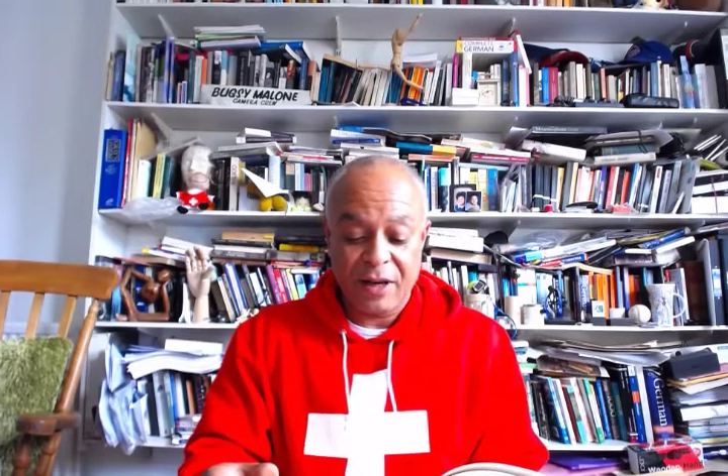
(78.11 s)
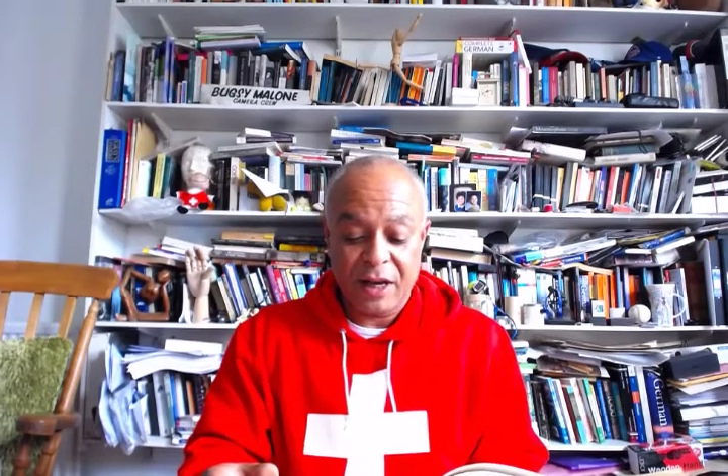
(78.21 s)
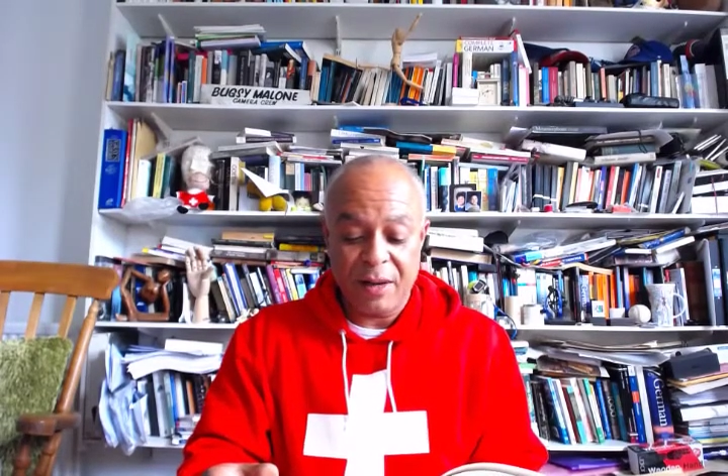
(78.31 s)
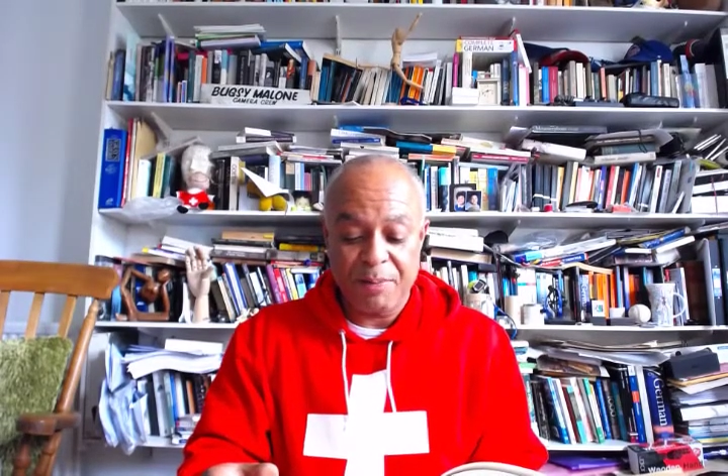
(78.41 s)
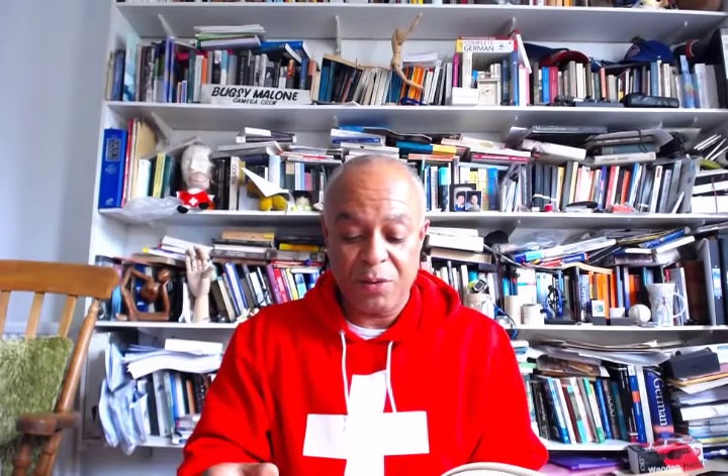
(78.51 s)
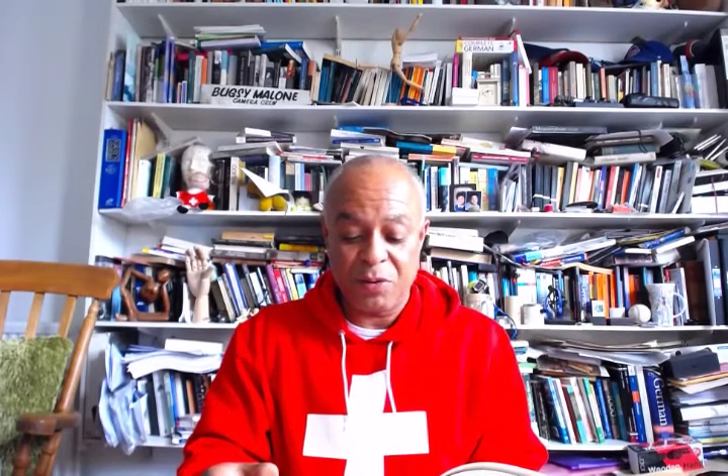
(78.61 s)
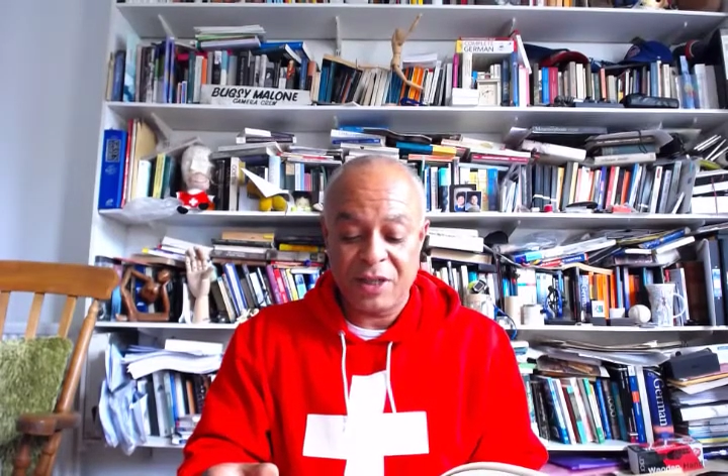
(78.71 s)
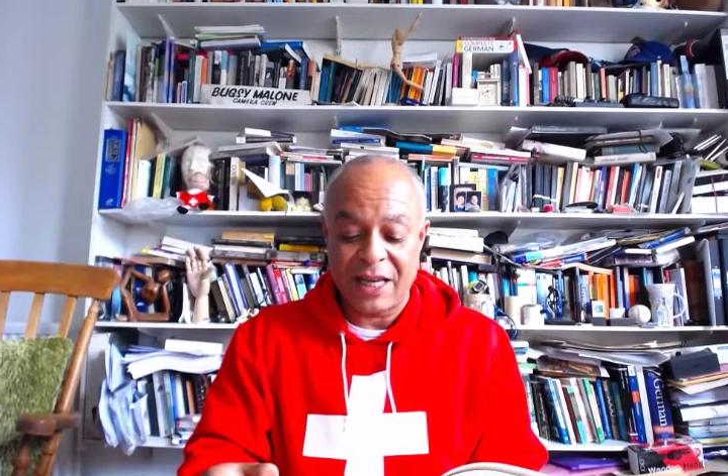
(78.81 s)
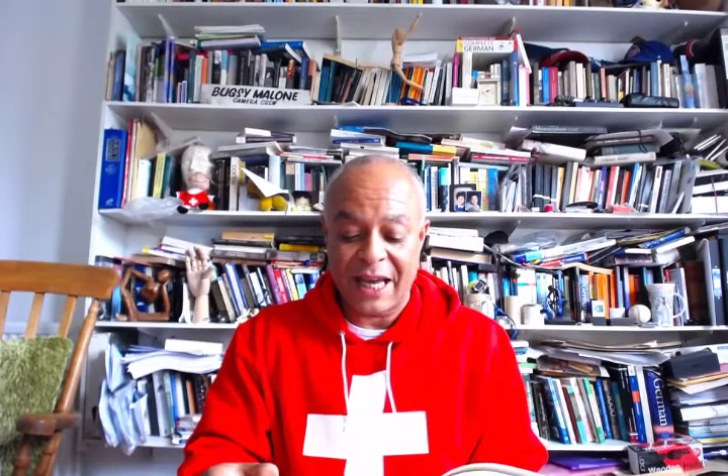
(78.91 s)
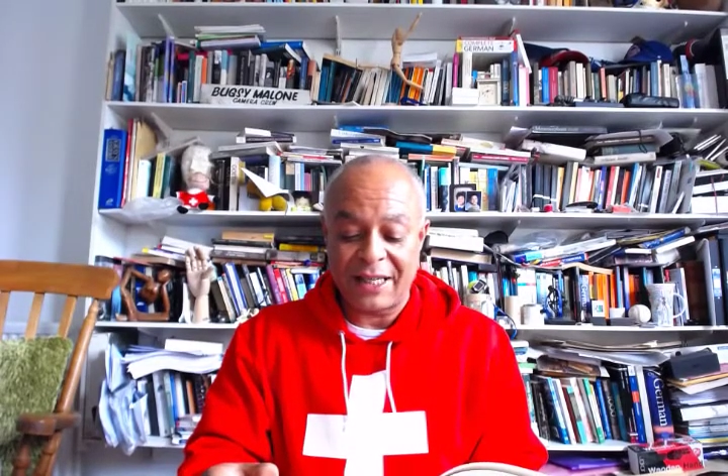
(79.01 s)
and pulled
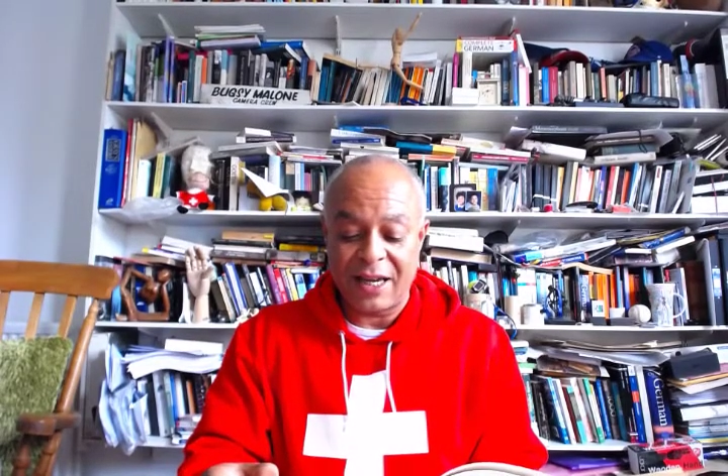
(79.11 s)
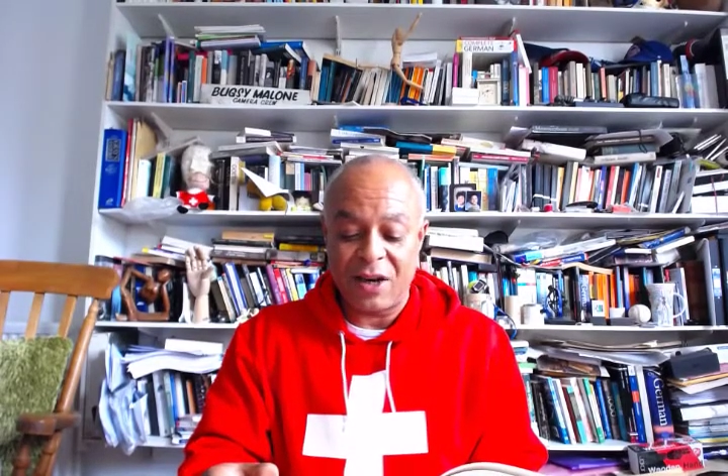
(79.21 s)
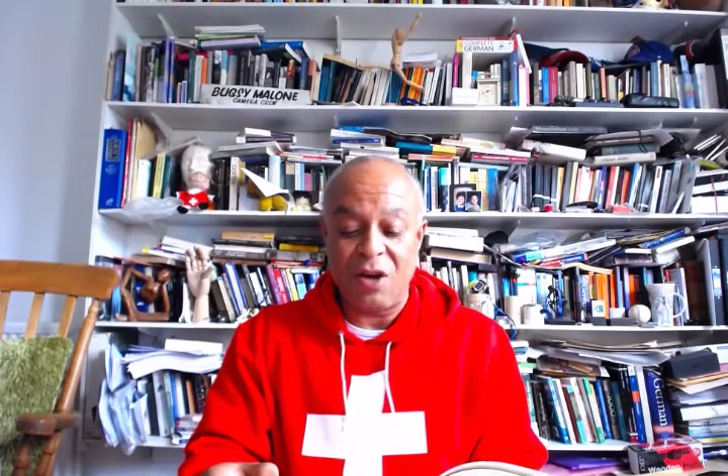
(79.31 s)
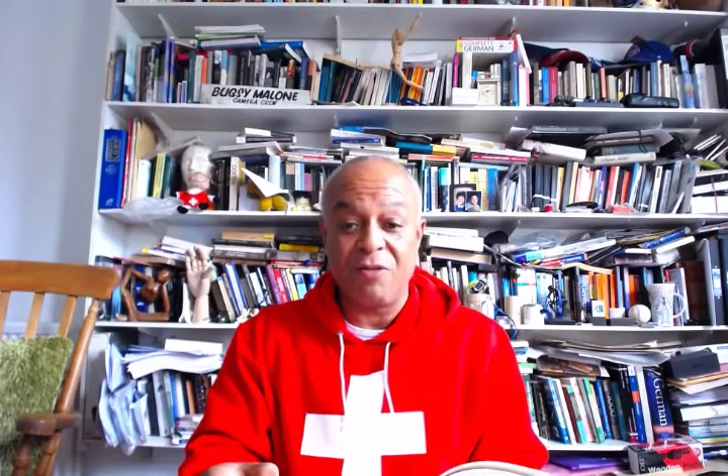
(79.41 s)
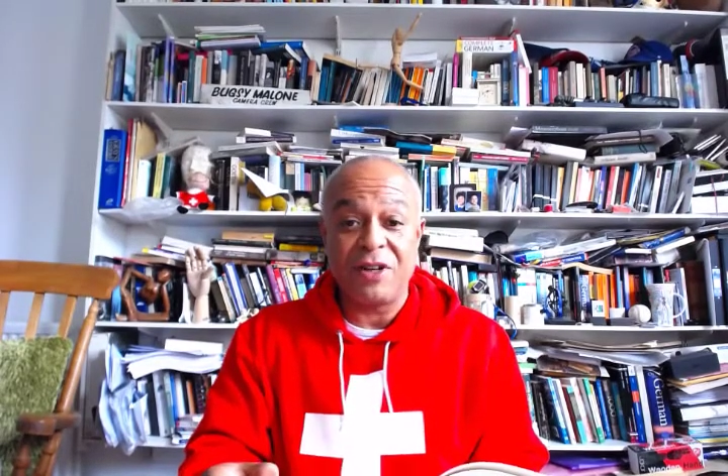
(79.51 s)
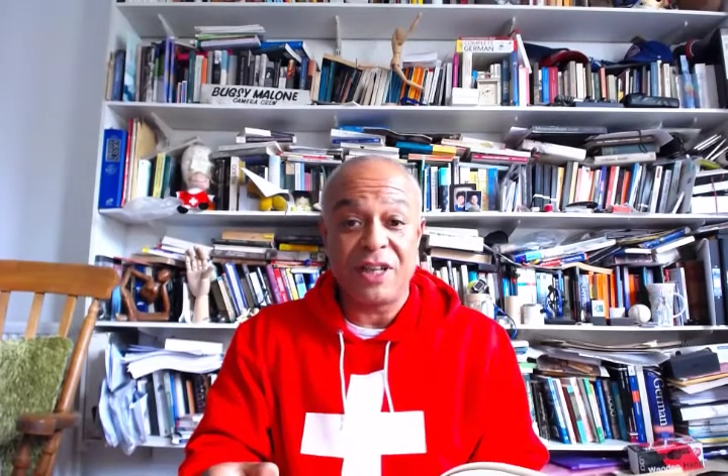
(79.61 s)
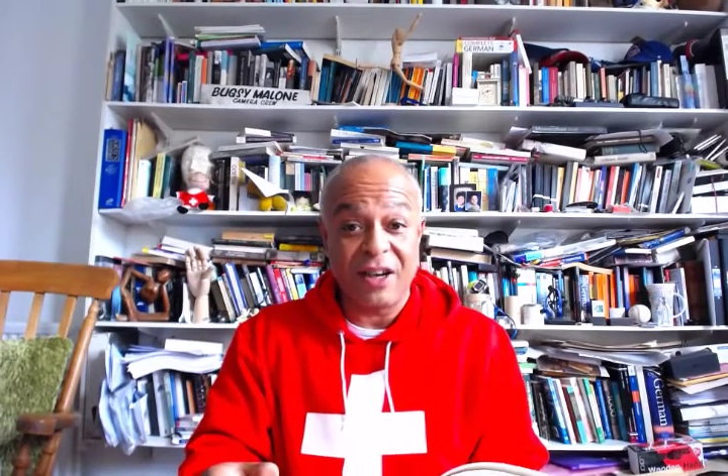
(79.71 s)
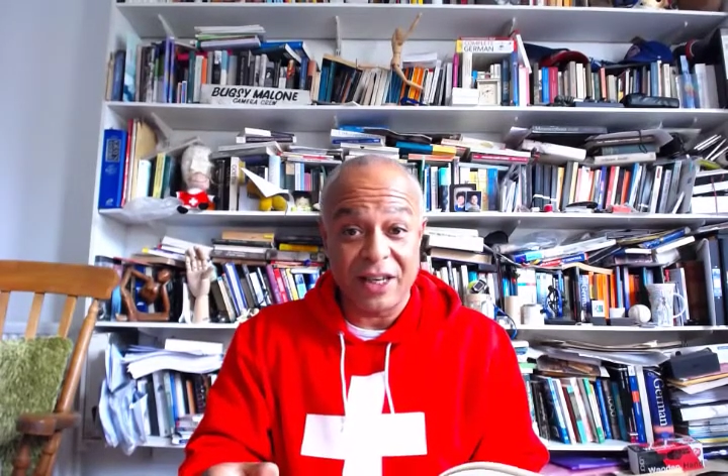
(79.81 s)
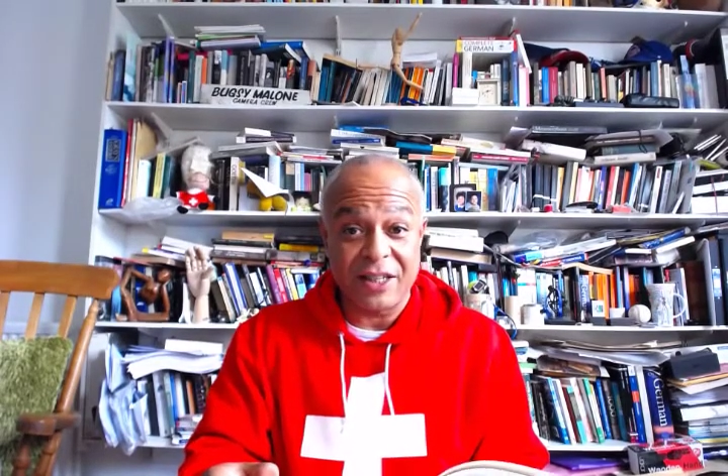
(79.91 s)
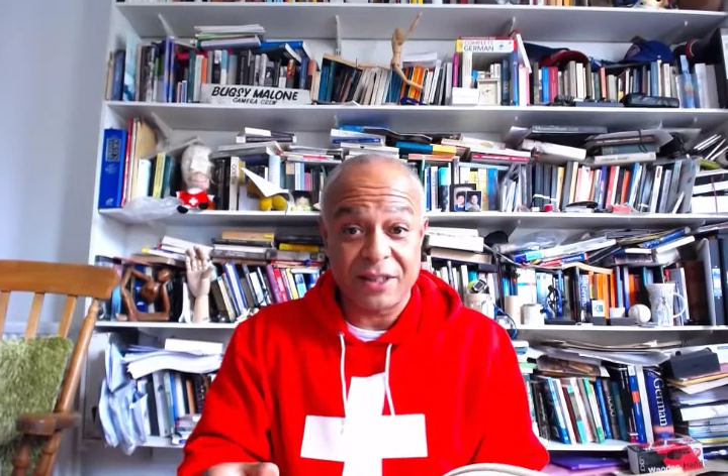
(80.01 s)
his hat down over his
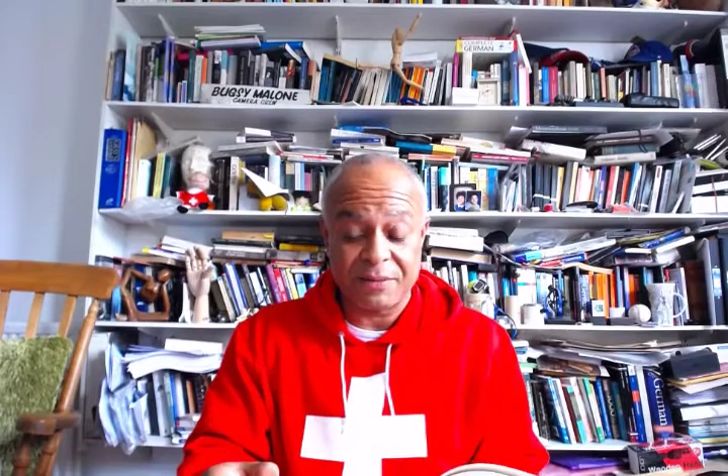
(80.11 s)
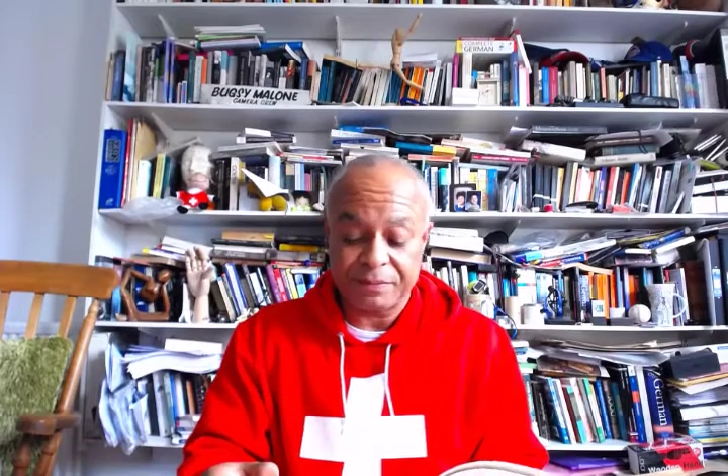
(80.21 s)
eyes.